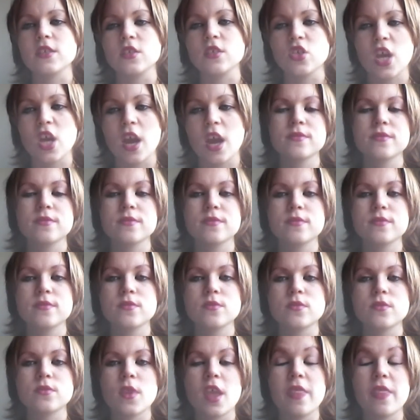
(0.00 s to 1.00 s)
Jared.
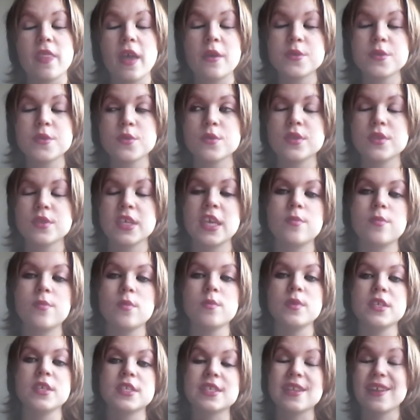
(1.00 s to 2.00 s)
That was what was keeping
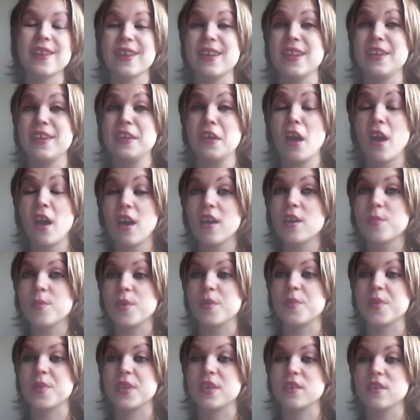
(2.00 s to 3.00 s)
me slightly calmer,
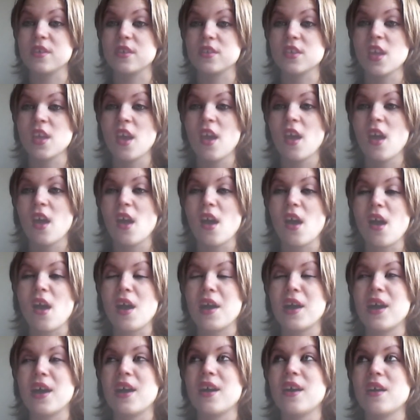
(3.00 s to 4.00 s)
because
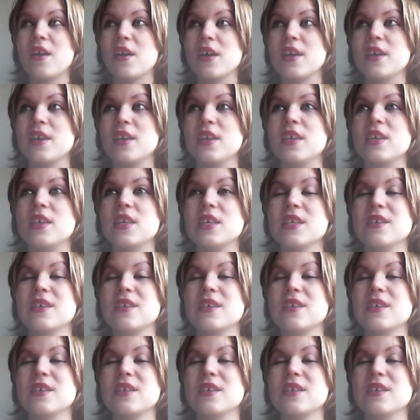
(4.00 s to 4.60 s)
I